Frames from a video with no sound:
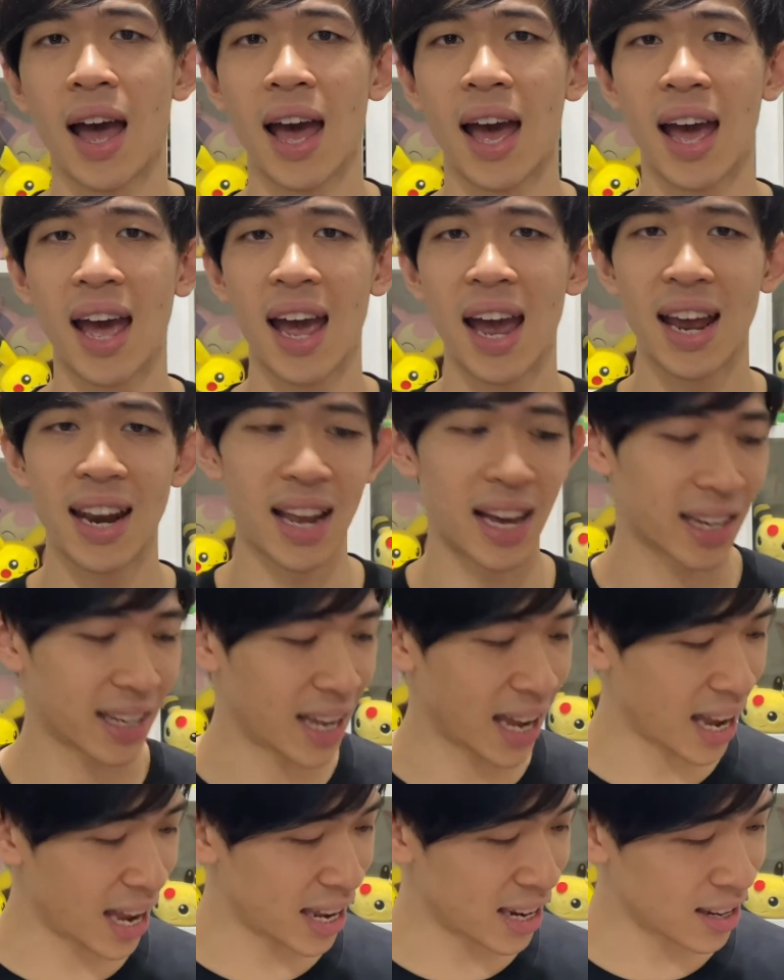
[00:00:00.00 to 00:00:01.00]
and
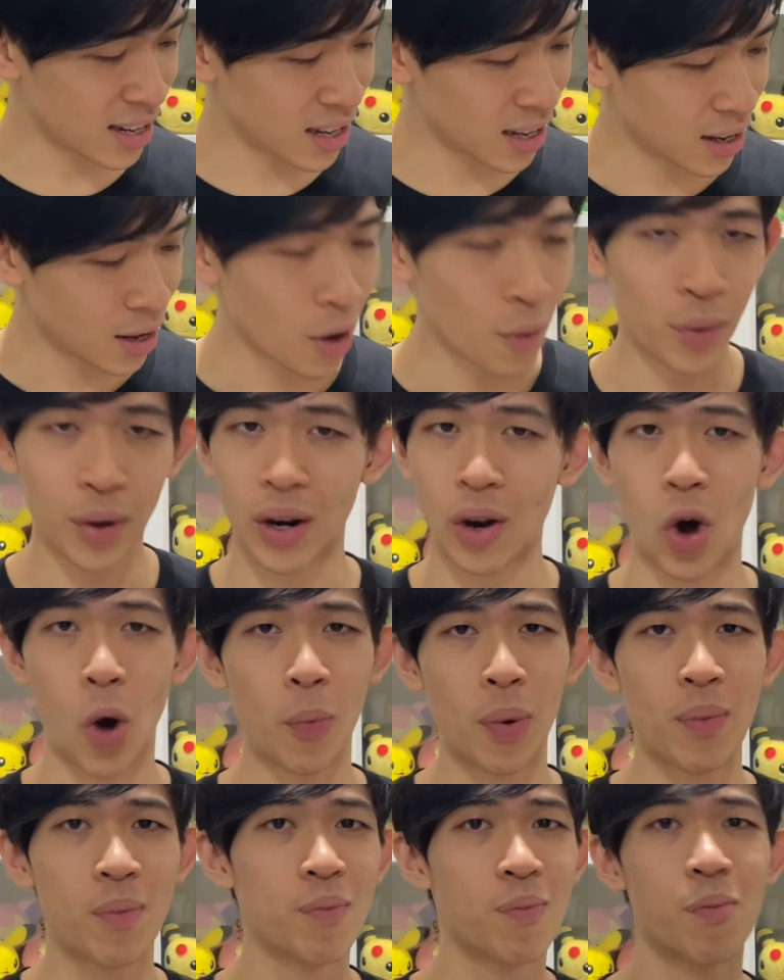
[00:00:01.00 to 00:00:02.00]
again we're gonna
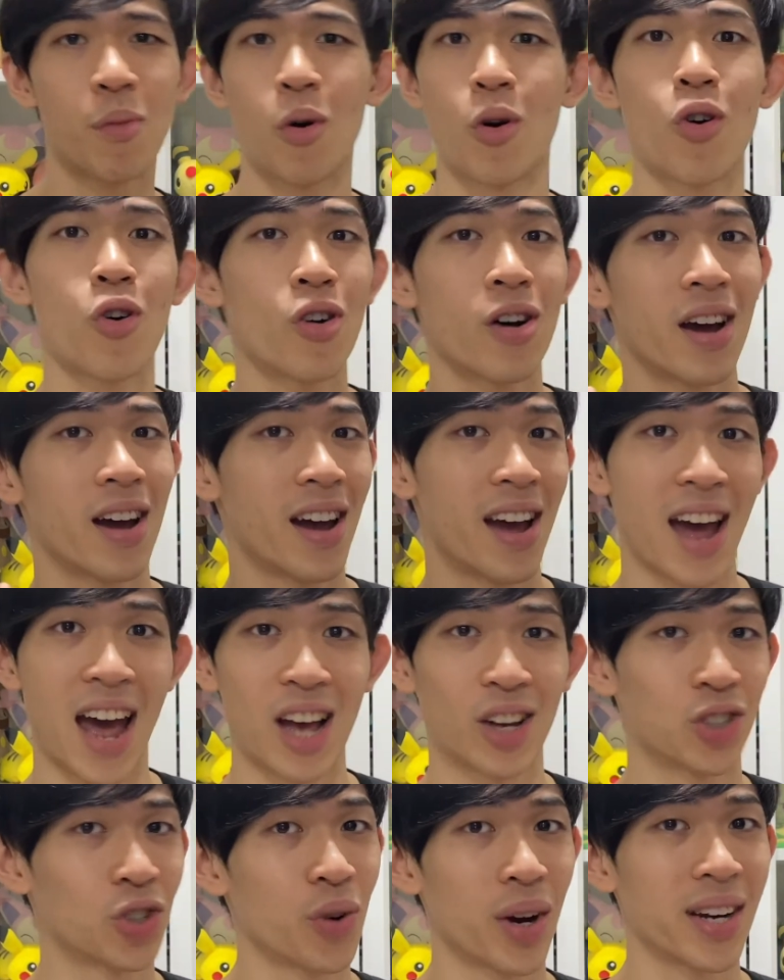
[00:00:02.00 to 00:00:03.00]
open more
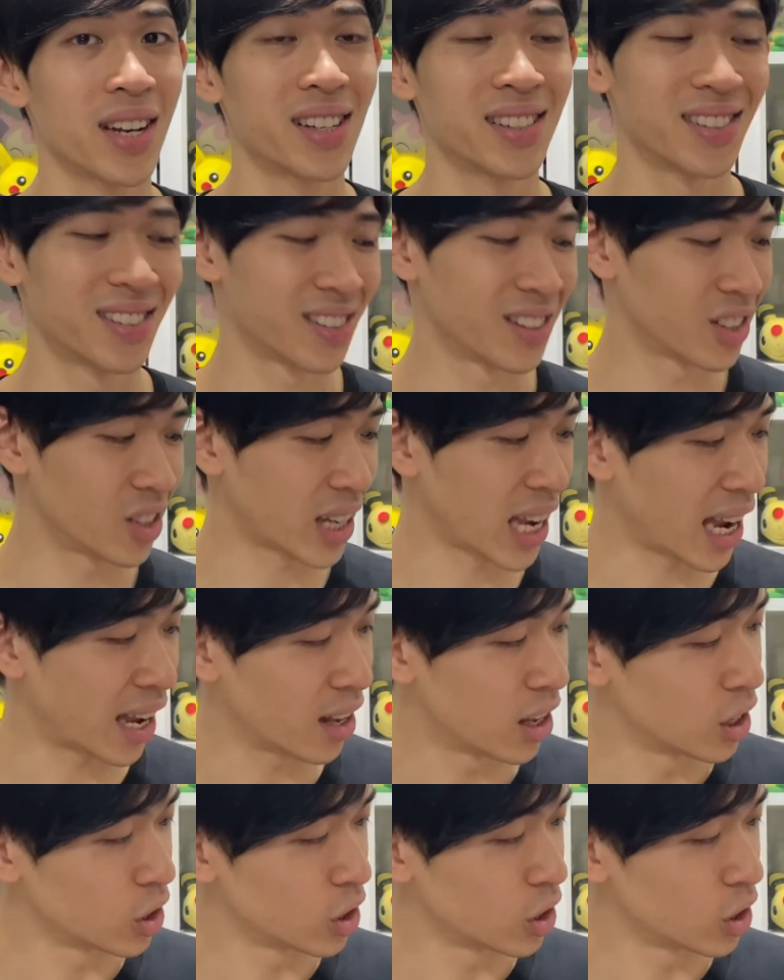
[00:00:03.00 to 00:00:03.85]
extra readings okay